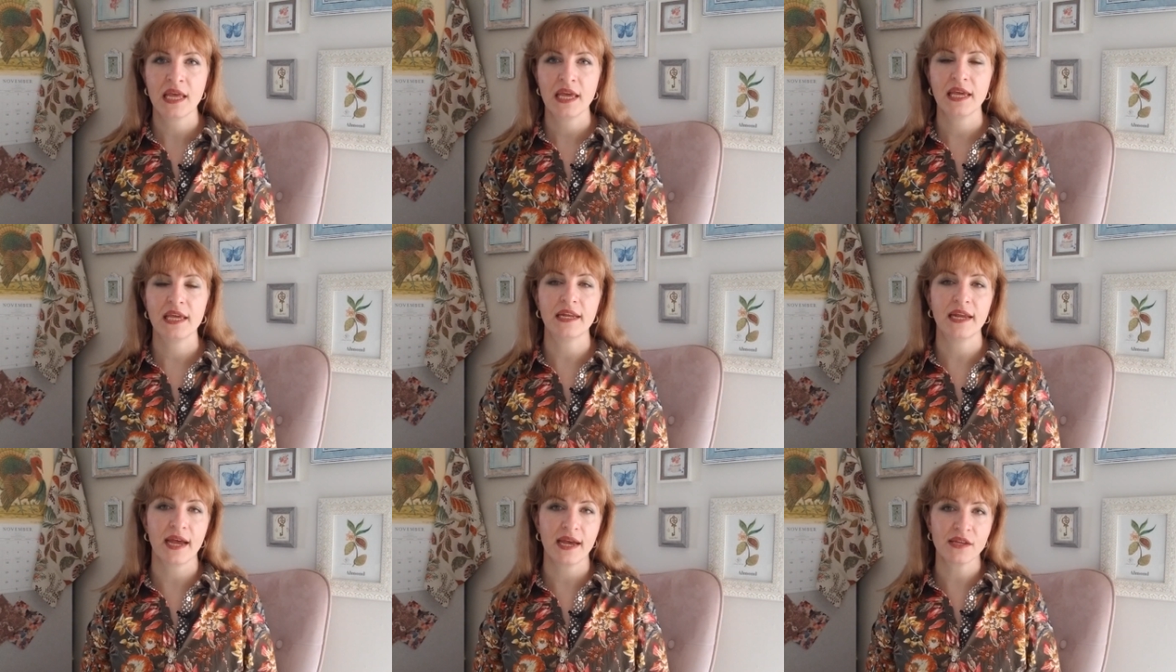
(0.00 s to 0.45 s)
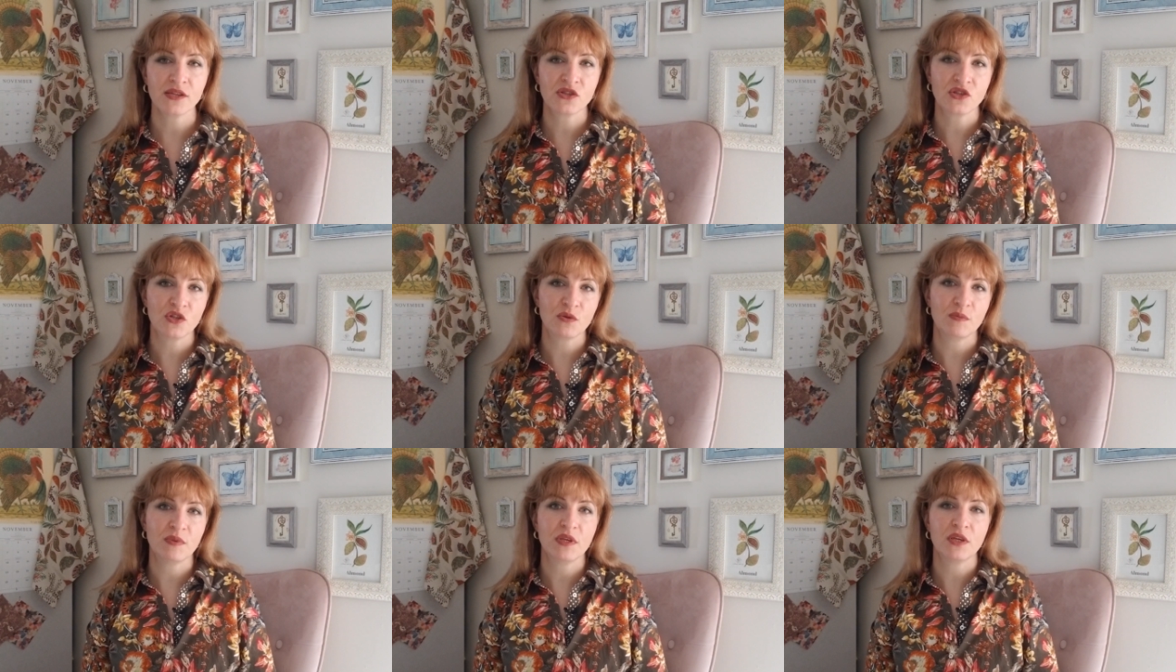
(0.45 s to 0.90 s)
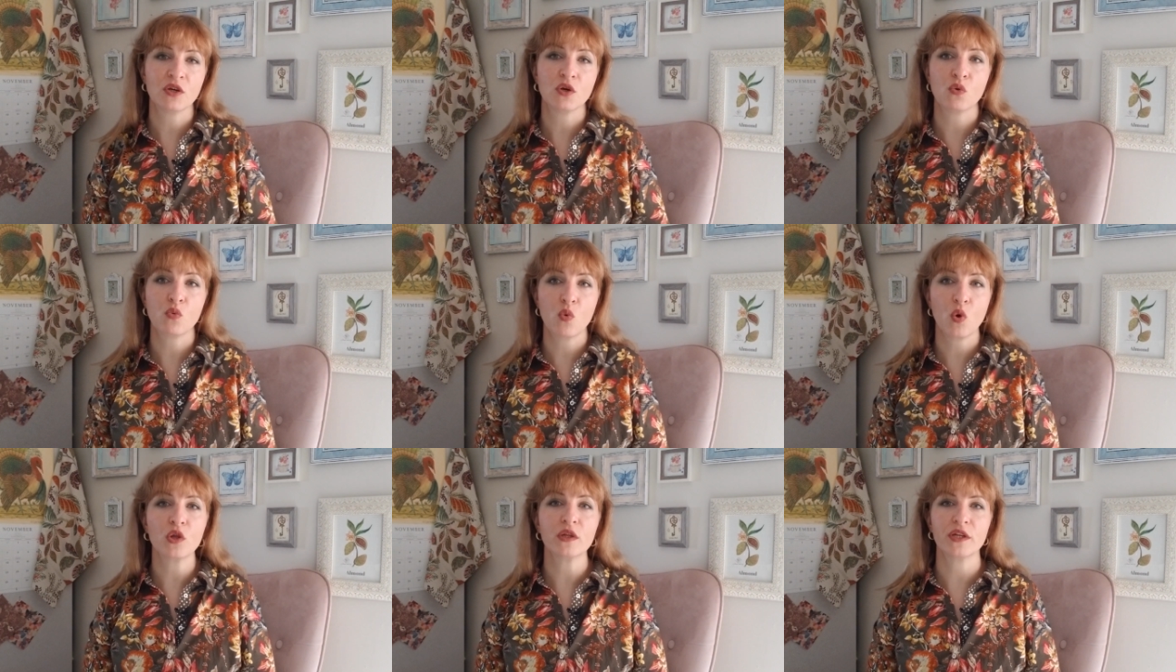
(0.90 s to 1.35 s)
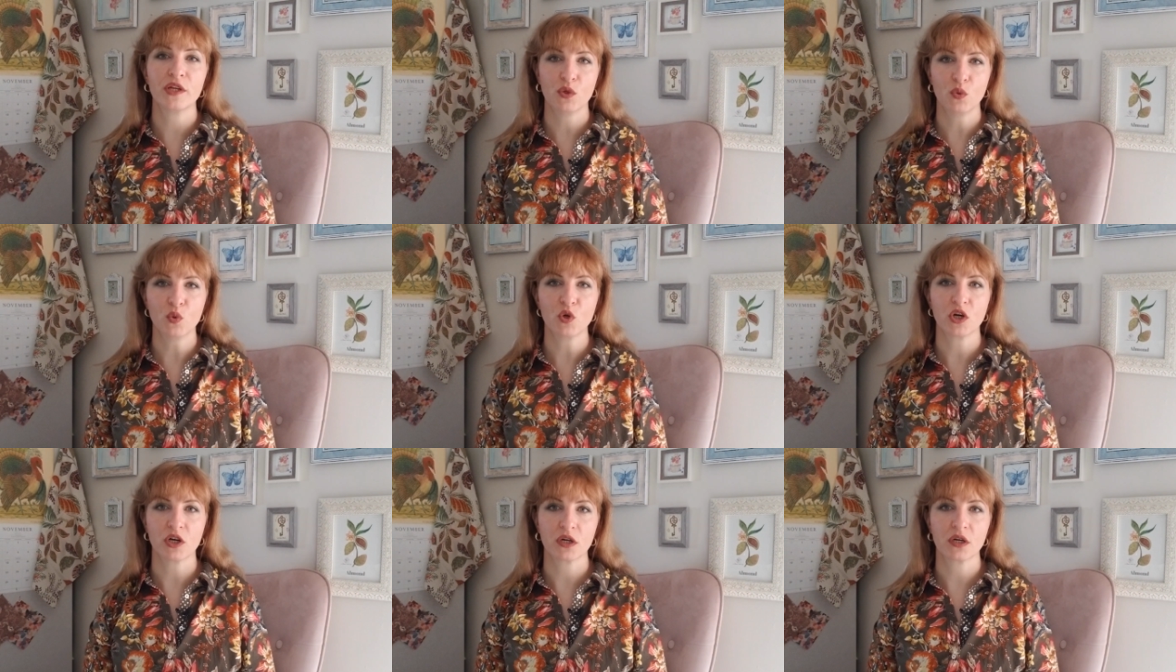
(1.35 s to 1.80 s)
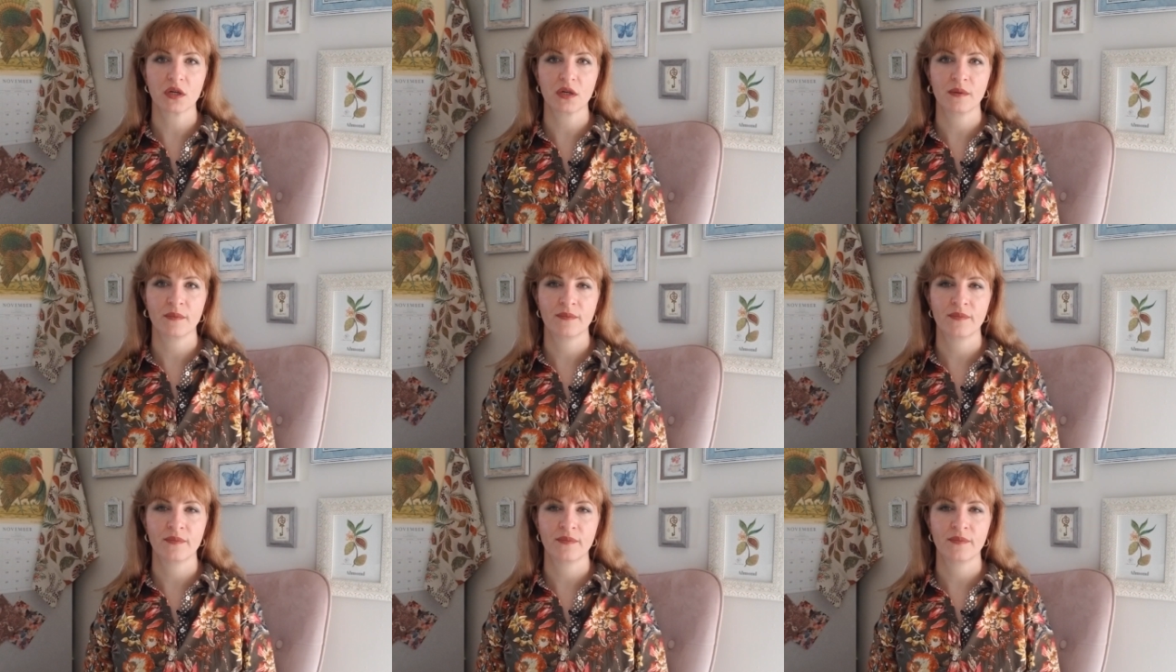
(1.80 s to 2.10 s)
it has to be quality work.